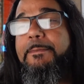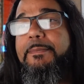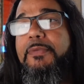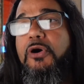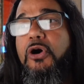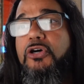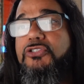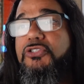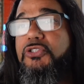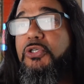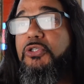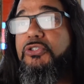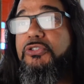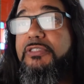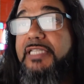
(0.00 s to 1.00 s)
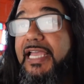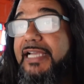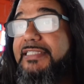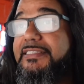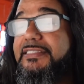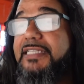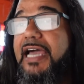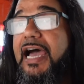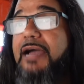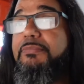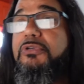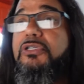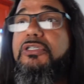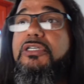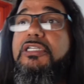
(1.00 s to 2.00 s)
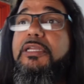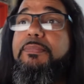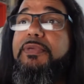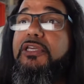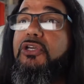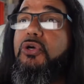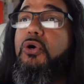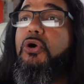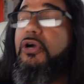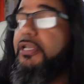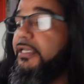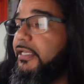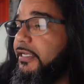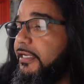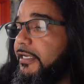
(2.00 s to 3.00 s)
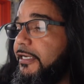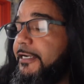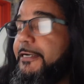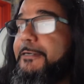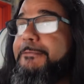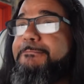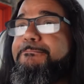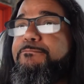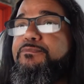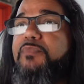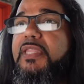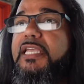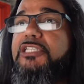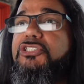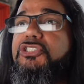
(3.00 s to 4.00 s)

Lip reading: Also, next, I'm going to be going and